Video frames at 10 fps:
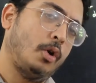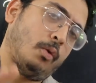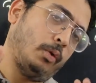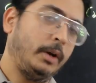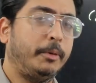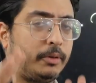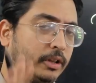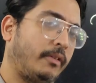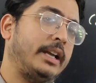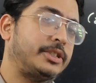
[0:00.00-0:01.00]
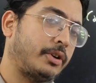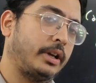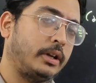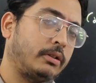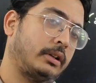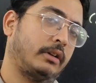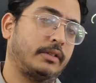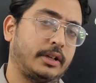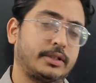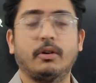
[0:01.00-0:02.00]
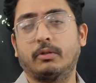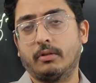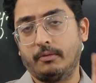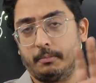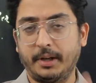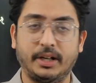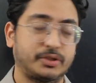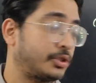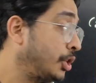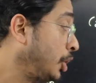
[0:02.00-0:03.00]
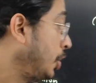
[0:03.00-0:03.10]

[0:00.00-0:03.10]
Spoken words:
will be with the Viceroy or the Governor General or the British.